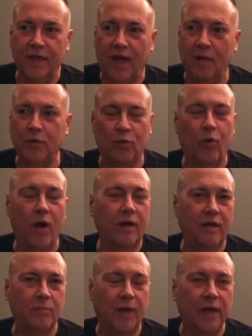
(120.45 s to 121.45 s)
I'm going to
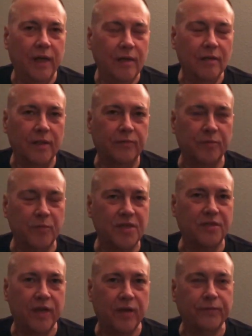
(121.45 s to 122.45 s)
walk in my healing from
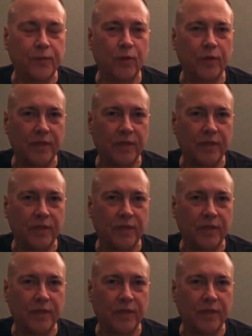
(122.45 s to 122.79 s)
this day forward.